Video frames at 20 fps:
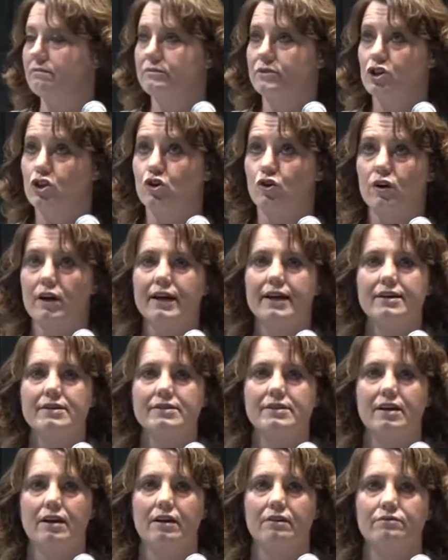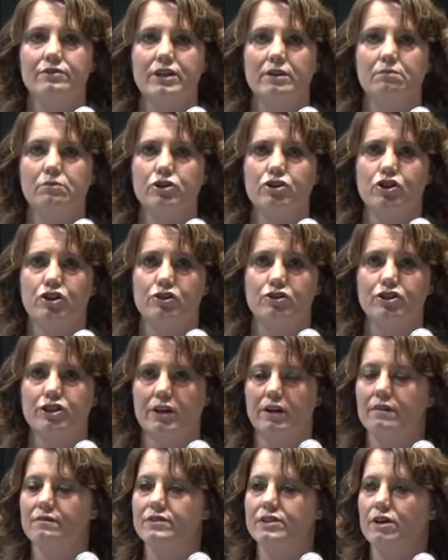degrees of temperature
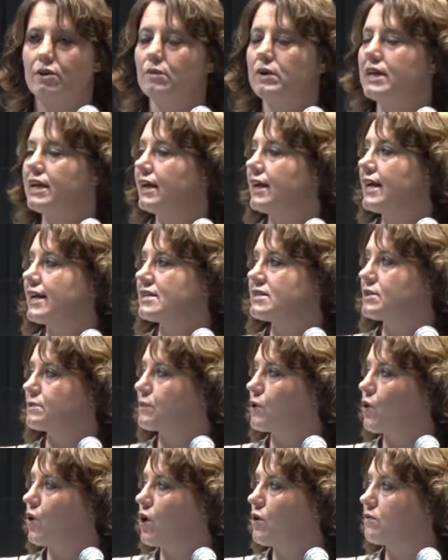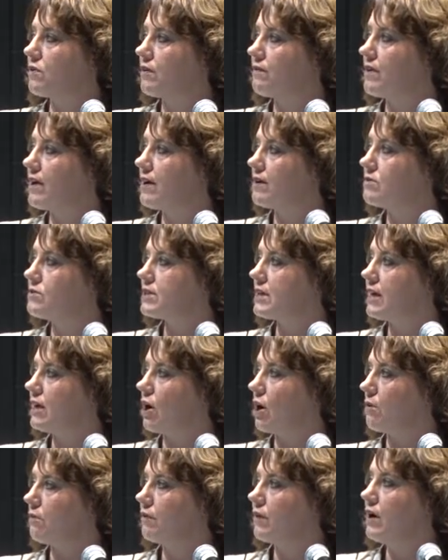shifts. So we did get some growth of those in
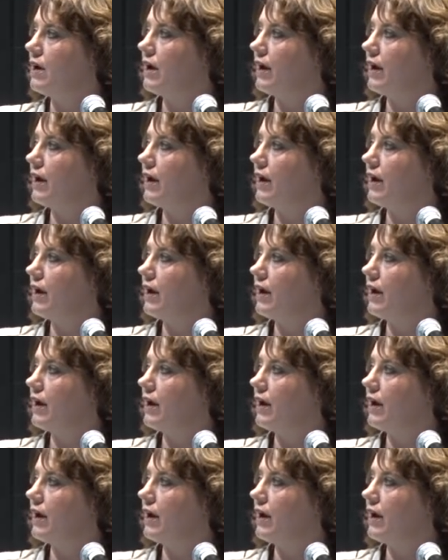our